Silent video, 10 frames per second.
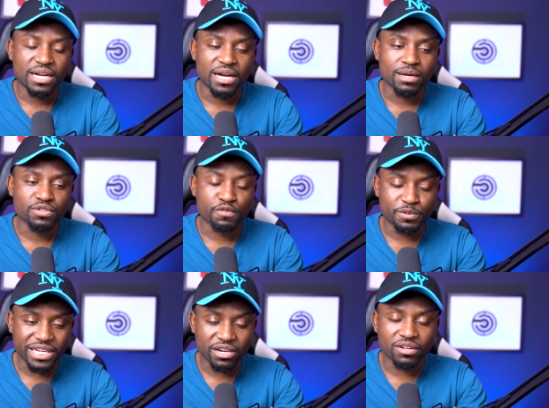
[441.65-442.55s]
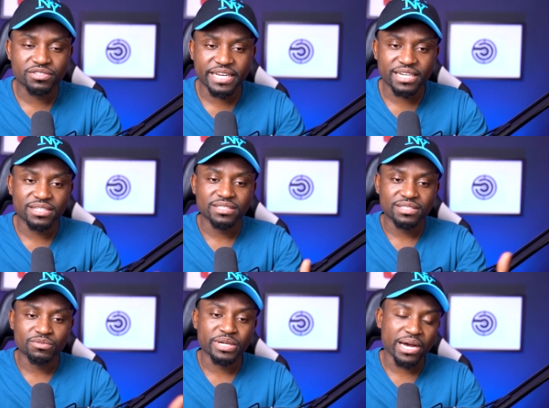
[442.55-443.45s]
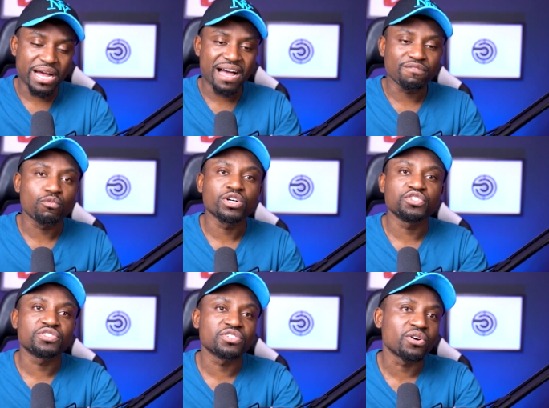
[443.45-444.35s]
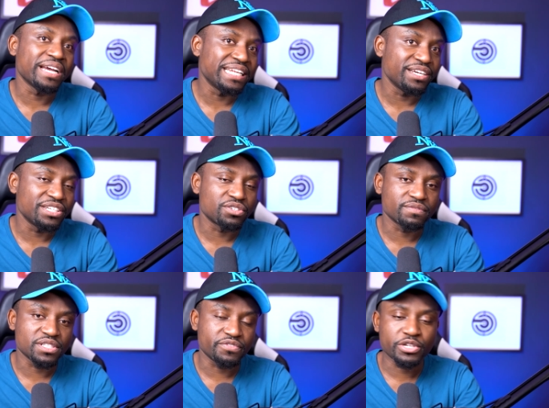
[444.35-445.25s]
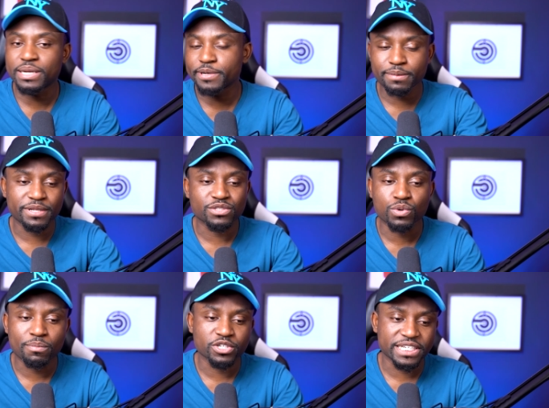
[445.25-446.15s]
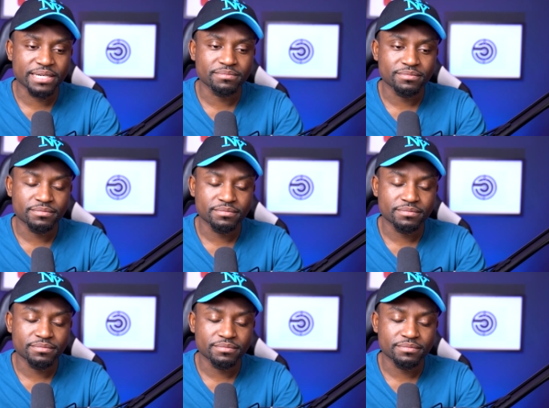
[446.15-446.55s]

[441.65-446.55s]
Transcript: Uh, so if you put that all together, we now have what you saw in the intro of this video. I'm gonna play it one more time.